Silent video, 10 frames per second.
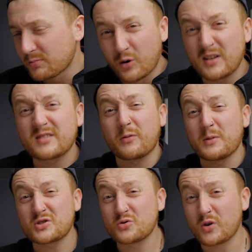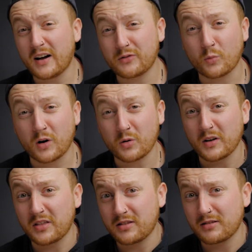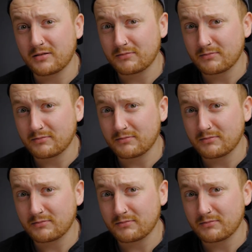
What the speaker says: the more information you have to work with